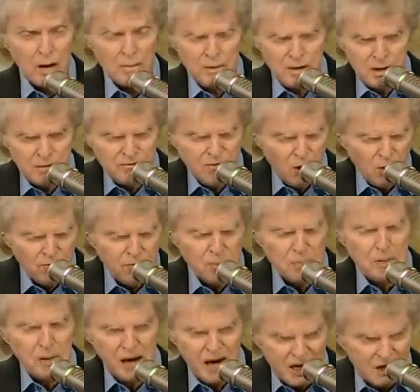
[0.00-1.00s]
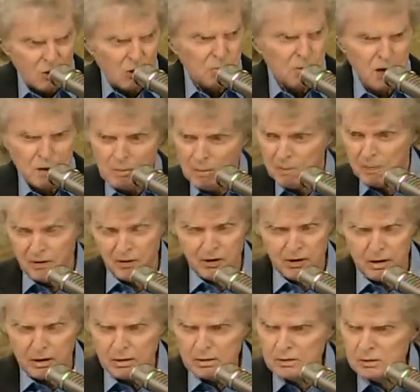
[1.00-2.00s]
I'm going to vote for Barack Obama,
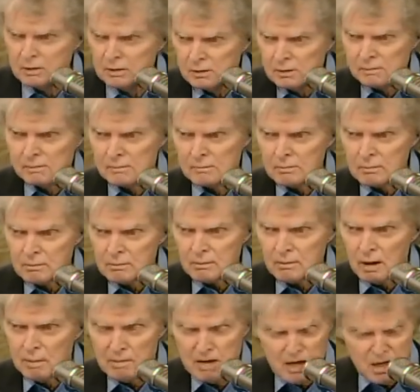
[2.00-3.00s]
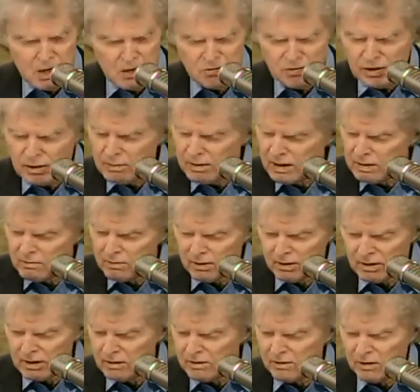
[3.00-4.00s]
period. I mean, he's a
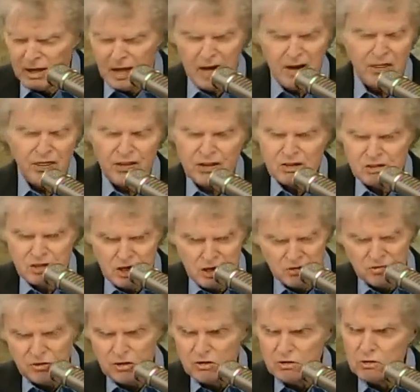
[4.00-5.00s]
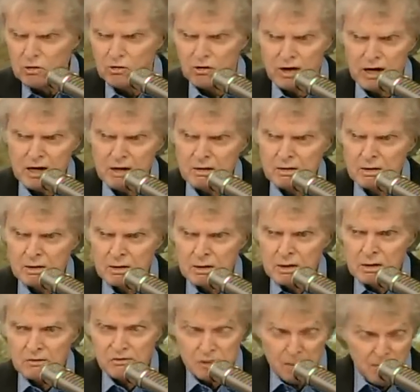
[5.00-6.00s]
lot of things he doesn't do great.
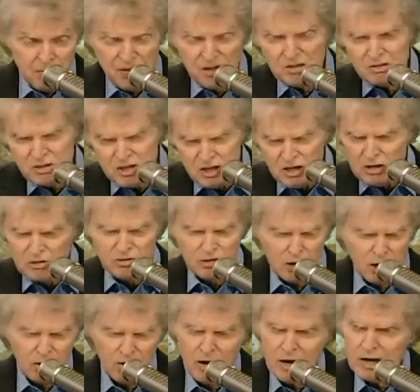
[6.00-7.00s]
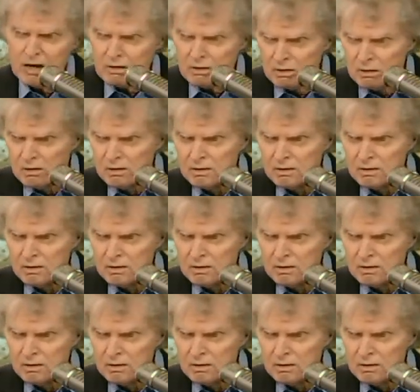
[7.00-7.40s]
Some things he does all right.